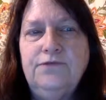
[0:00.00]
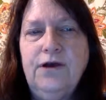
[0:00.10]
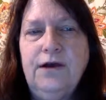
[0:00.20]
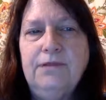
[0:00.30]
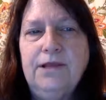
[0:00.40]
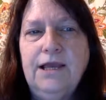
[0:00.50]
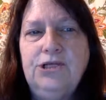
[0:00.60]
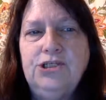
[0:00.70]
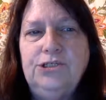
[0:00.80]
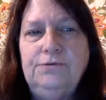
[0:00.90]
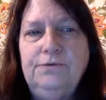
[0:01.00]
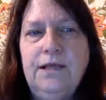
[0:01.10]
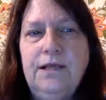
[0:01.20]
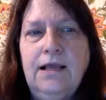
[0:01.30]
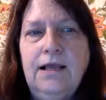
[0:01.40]
of your application,
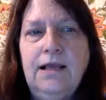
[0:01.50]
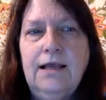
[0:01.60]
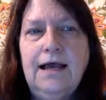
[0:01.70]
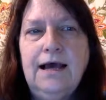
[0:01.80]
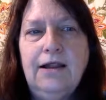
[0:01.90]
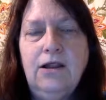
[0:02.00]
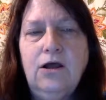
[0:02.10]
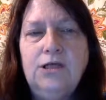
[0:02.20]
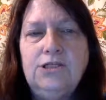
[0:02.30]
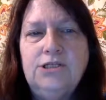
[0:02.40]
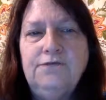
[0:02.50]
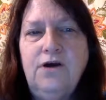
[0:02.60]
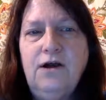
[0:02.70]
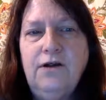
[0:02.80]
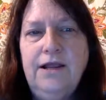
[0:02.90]
how to launch
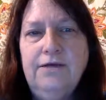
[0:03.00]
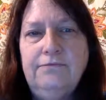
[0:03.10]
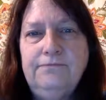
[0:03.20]
Safari.